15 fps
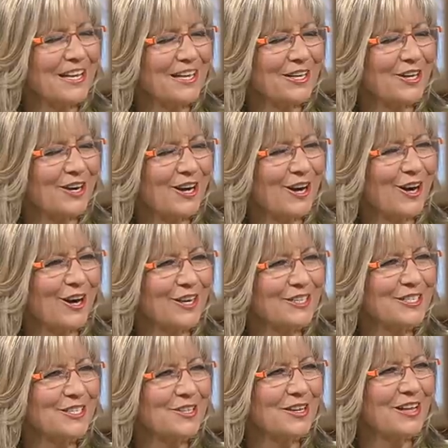in our
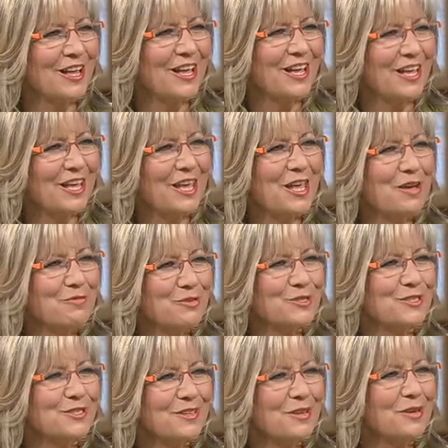hearts. He
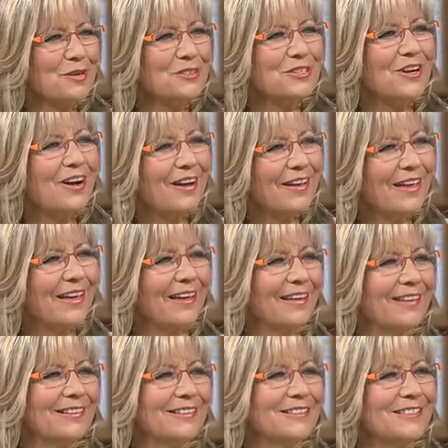was tugging,
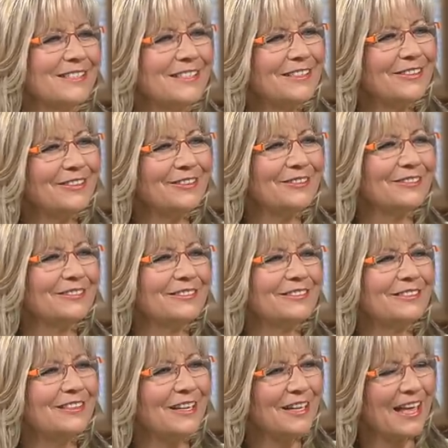still
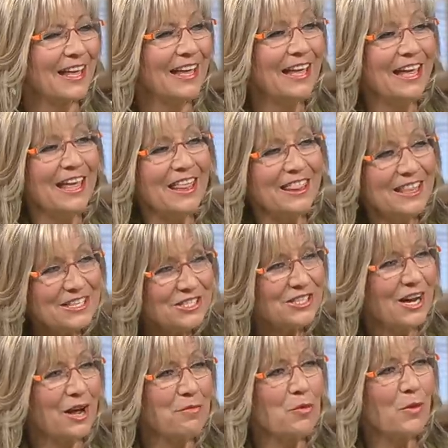tugging. This
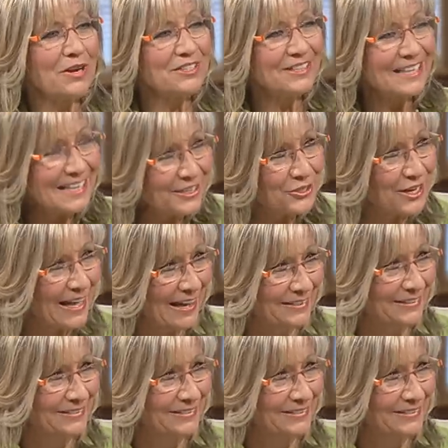time you went to the internet.